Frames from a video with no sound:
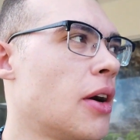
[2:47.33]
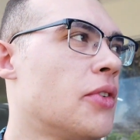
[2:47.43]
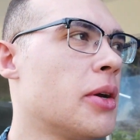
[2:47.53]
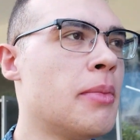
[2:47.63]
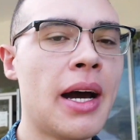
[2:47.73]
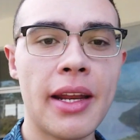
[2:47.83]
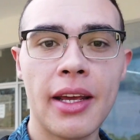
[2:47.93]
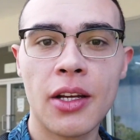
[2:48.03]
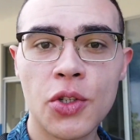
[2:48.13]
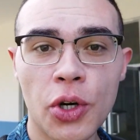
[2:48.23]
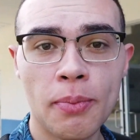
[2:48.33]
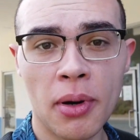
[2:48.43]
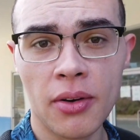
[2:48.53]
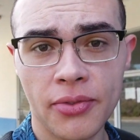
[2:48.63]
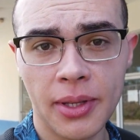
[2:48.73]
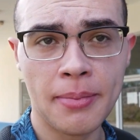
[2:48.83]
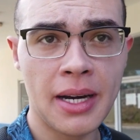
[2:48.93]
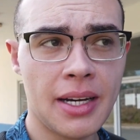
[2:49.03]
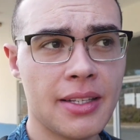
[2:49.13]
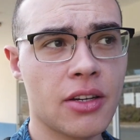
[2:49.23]
everybody dropped off the
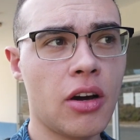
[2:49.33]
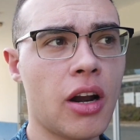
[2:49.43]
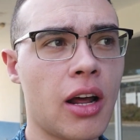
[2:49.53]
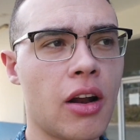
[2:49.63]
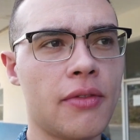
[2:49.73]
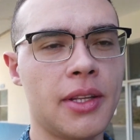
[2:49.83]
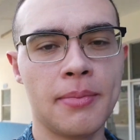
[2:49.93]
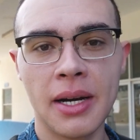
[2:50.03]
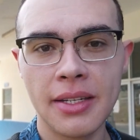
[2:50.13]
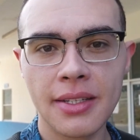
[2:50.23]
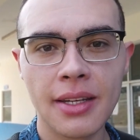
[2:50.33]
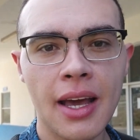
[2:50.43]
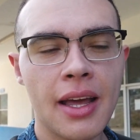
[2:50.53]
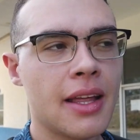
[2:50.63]
bus, got out of the bus.